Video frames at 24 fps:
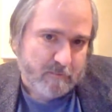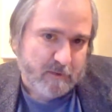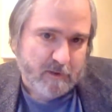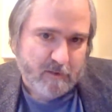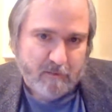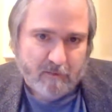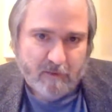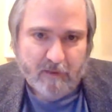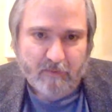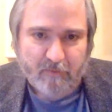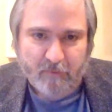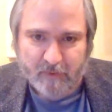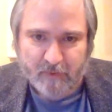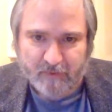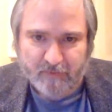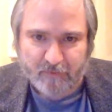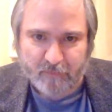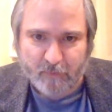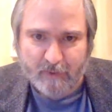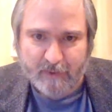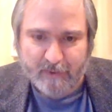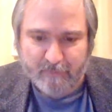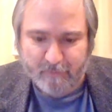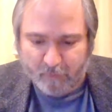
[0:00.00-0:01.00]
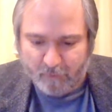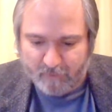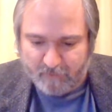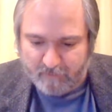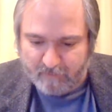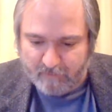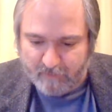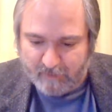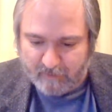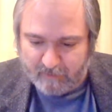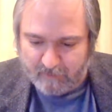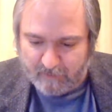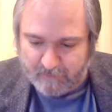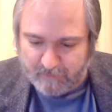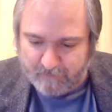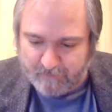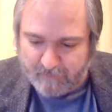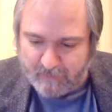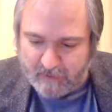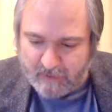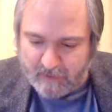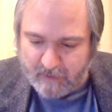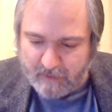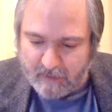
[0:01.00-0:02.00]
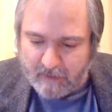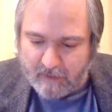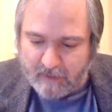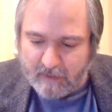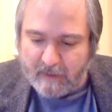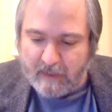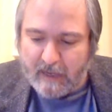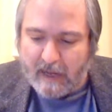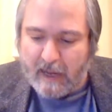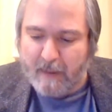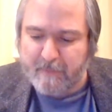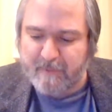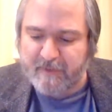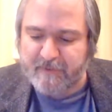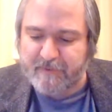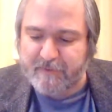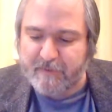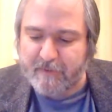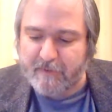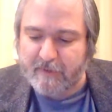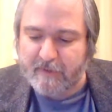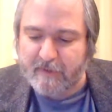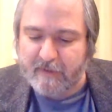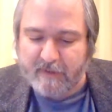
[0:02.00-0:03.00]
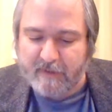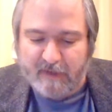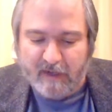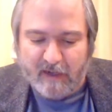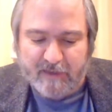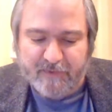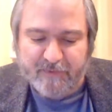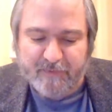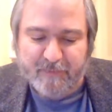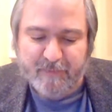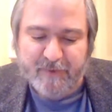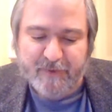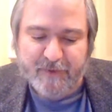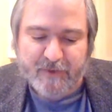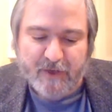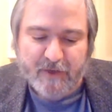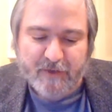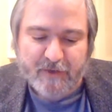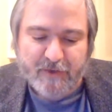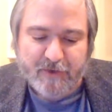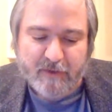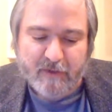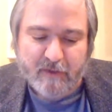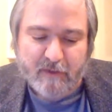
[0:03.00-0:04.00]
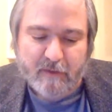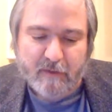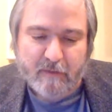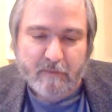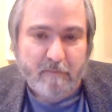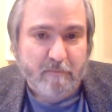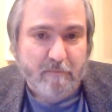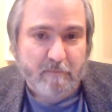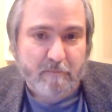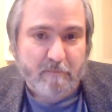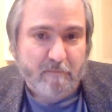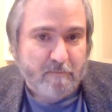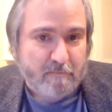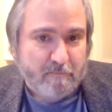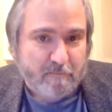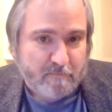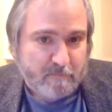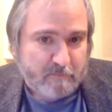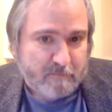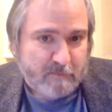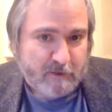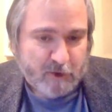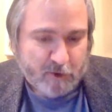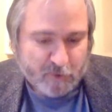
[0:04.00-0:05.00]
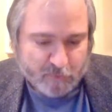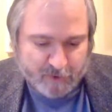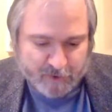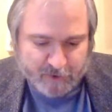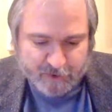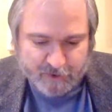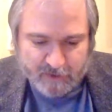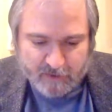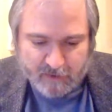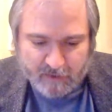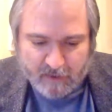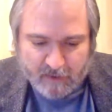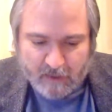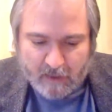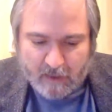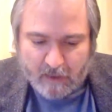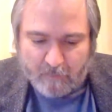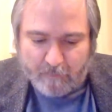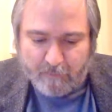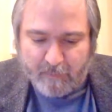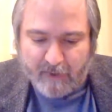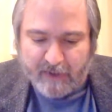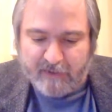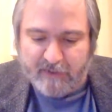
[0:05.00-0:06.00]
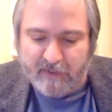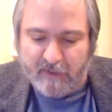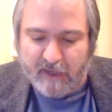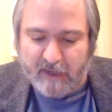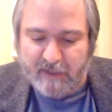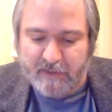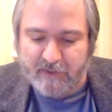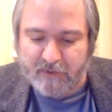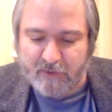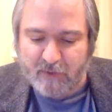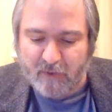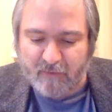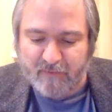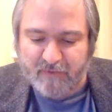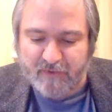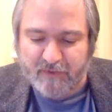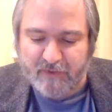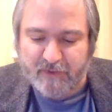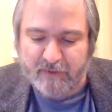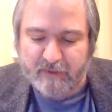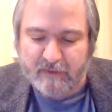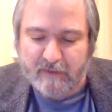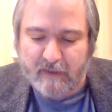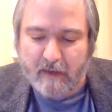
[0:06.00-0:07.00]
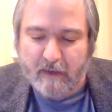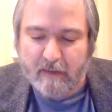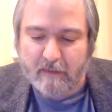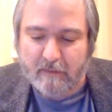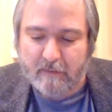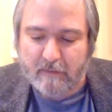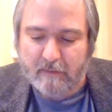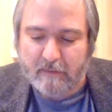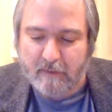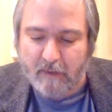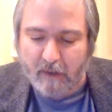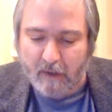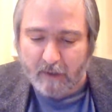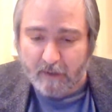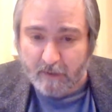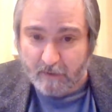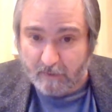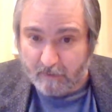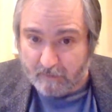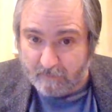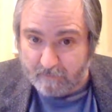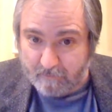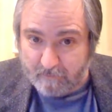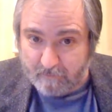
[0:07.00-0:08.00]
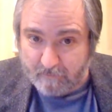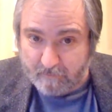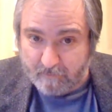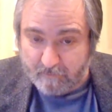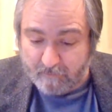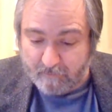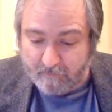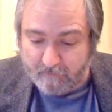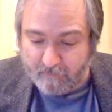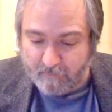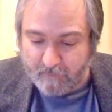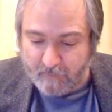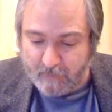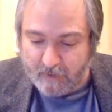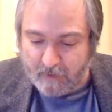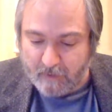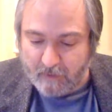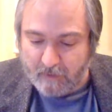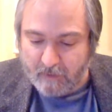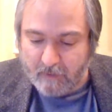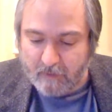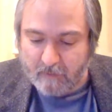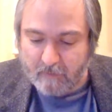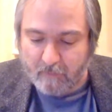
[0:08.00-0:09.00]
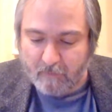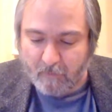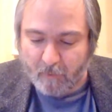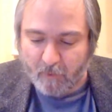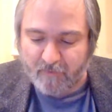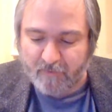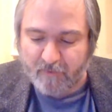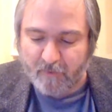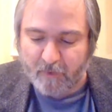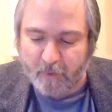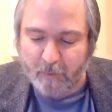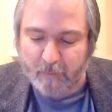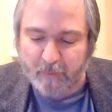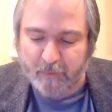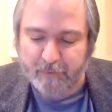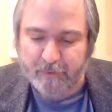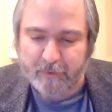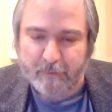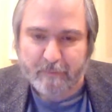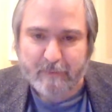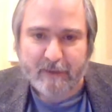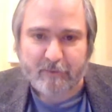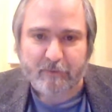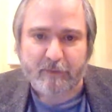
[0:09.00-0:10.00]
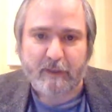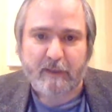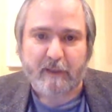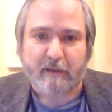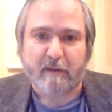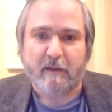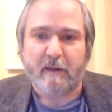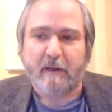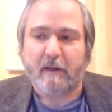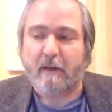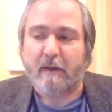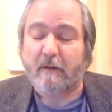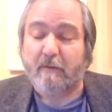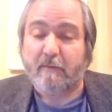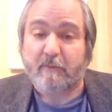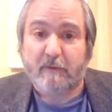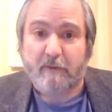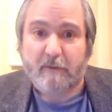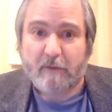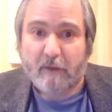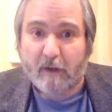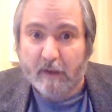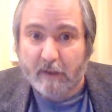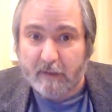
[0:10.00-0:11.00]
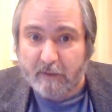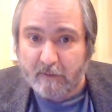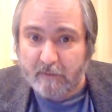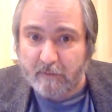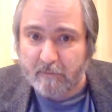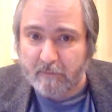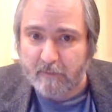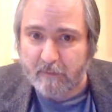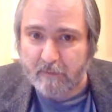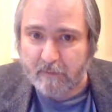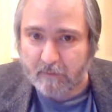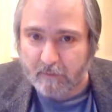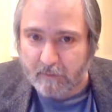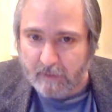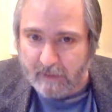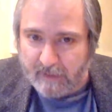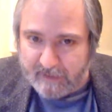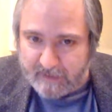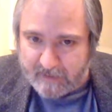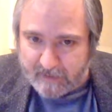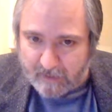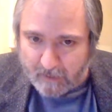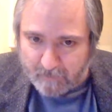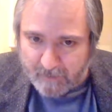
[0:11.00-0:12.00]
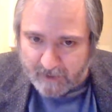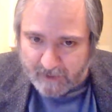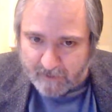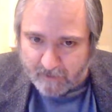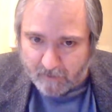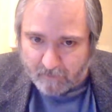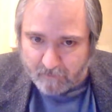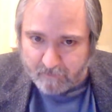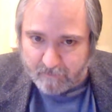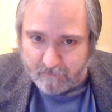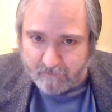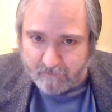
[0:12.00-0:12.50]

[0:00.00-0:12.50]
Gravel gives way more readily. Atmospheric dust from such attrition makes ice surfaces darker, more vulnerable to melting. Darker, less albedo.